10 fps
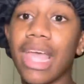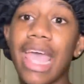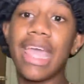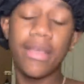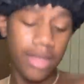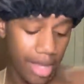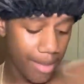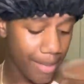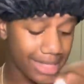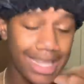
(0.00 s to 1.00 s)
Hey,
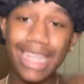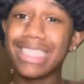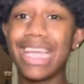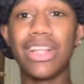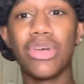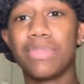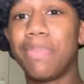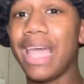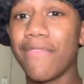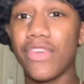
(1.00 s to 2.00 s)
my second channel is
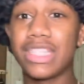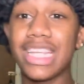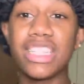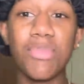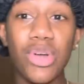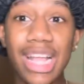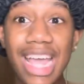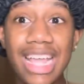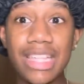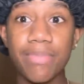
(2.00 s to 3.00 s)
banned for six more
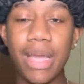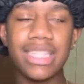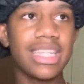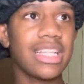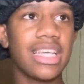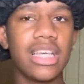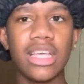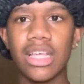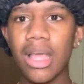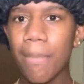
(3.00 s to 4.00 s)
days. Basically,
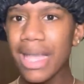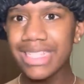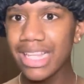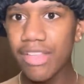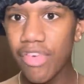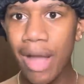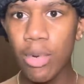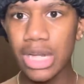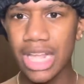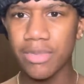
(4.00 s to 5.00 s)
basically five
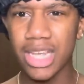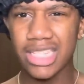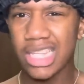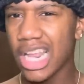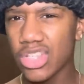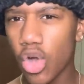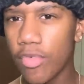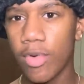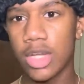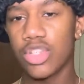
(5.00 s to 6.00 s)
more days because today's
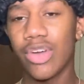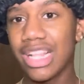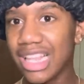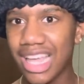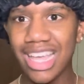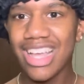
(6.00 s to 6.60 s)
over. It's already late.